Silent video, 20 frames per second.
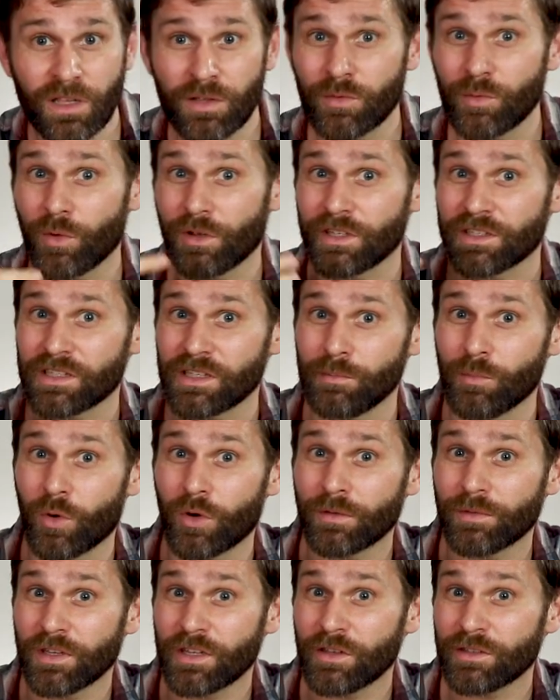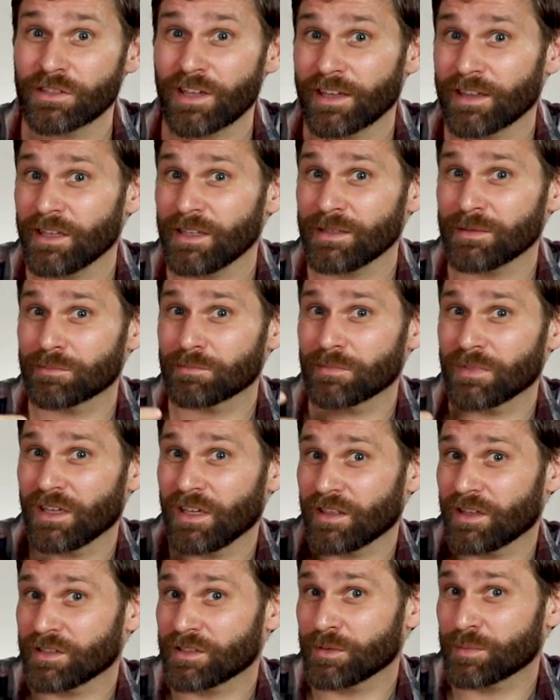If you want to see more videos like this,
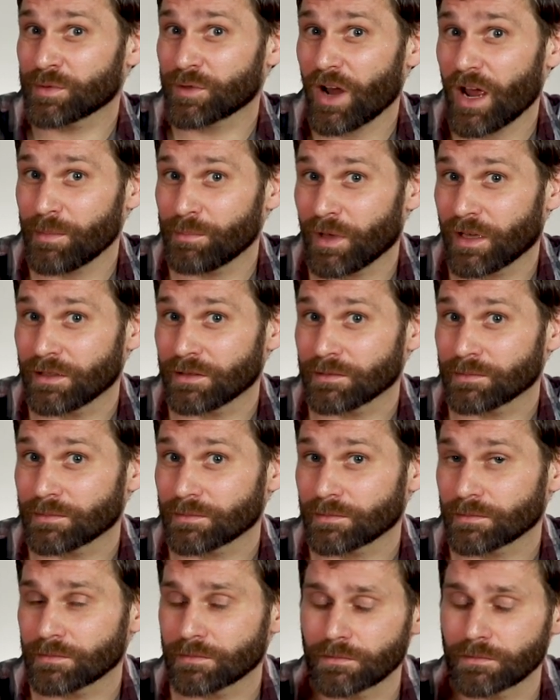hit the subscribe button.